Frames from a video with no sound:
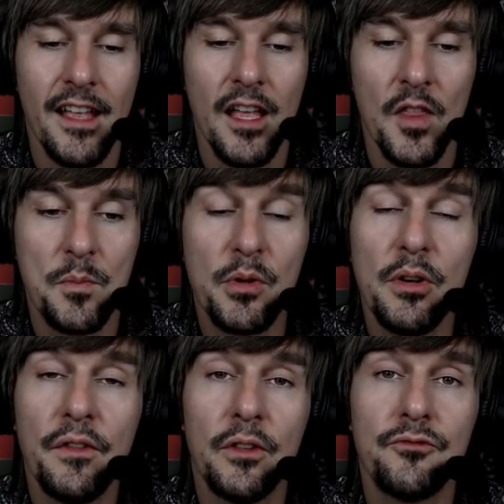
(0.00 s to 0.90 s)
The
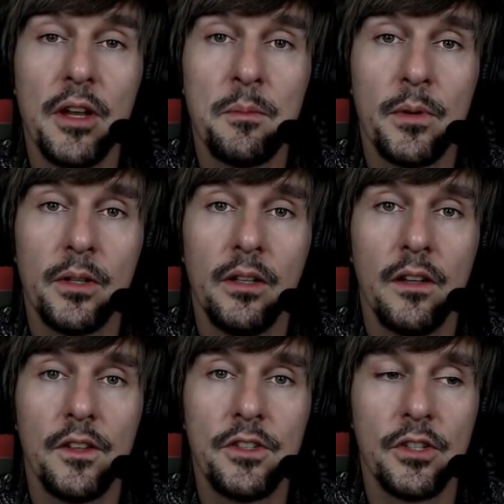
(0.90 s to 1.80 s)
beautiful Red Bull
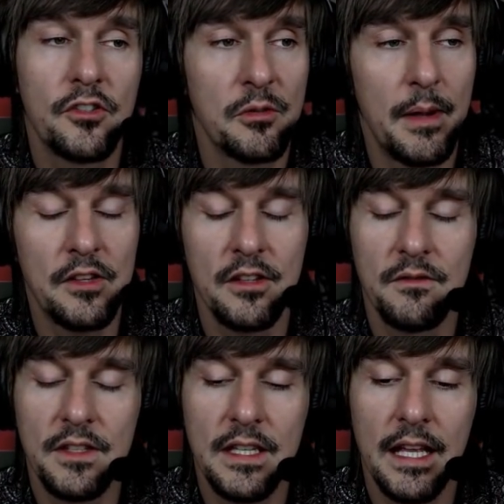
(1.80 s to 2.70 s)
that took Sebastian
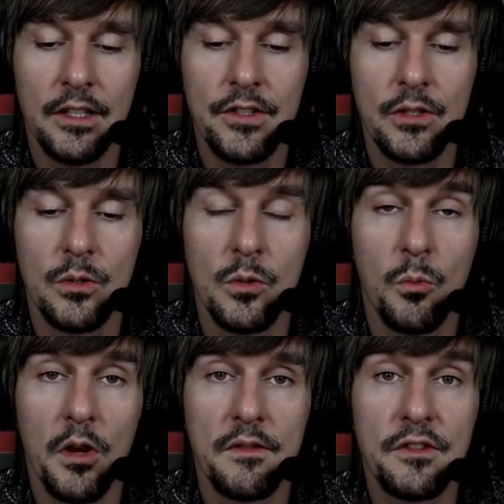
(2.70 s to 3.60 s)
Vettel to
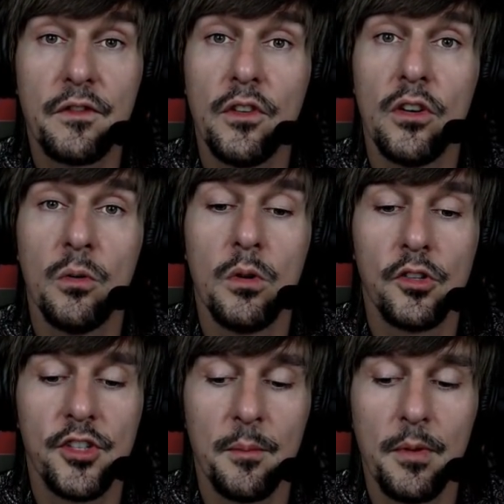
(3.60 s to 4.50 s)
one of his 4 World
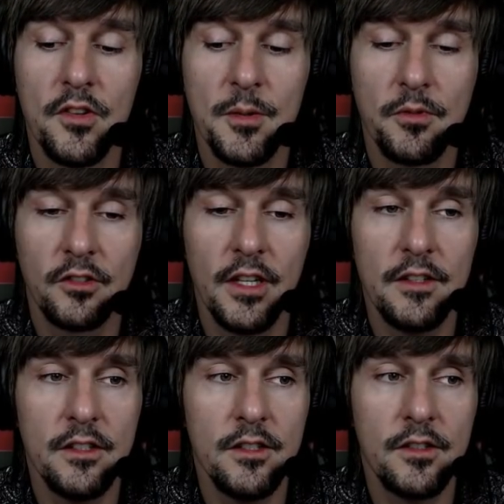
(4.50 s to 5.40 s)
Championship
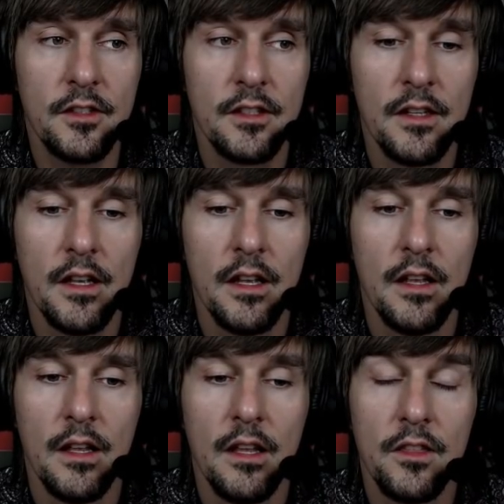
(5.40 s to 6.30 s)
successes.
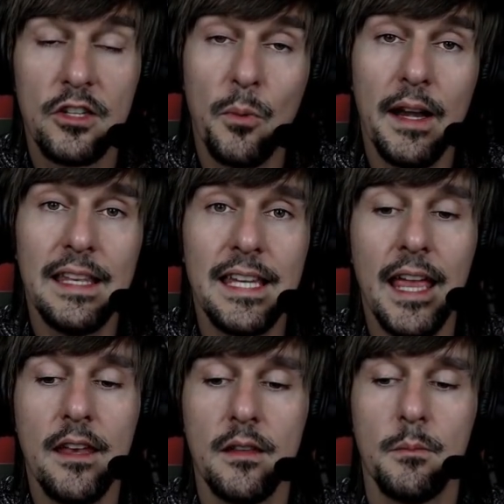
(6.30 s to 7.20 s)
The
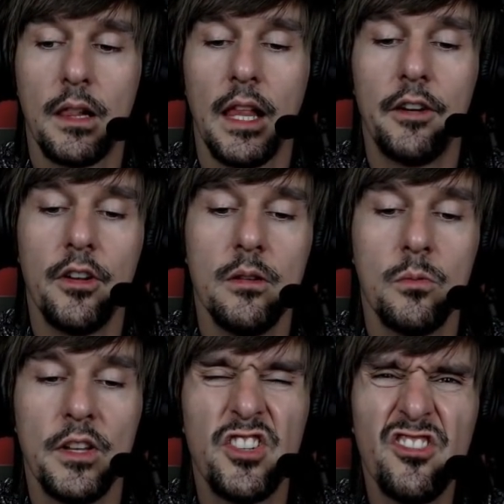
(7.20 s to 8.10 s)
2010 McLaren,
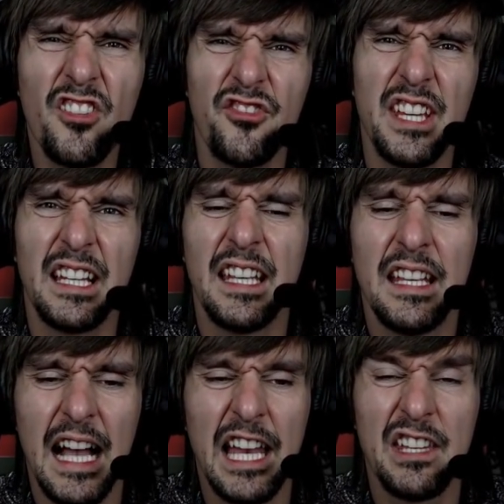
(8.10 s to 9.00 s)
which has not really
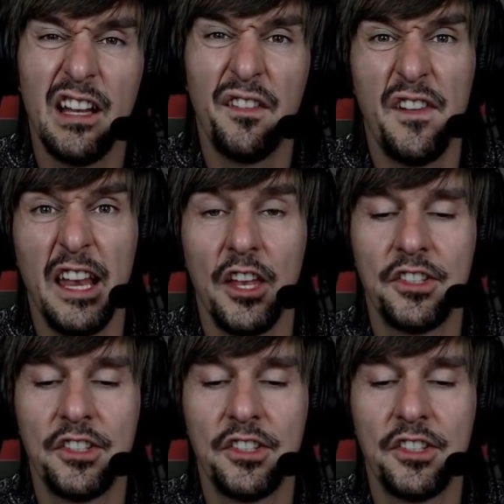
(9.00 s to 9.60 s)
had a fat lot of